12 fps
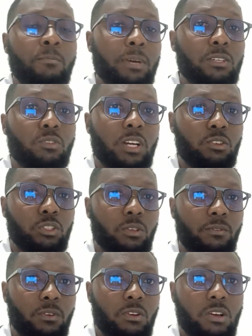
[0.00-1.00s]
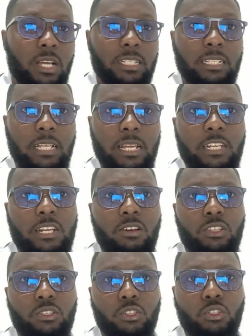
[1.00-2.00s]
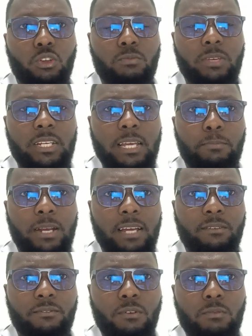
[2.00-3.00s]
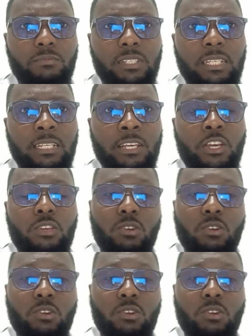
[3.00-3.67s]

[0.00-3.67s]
But you can also follow us in our social media platforms.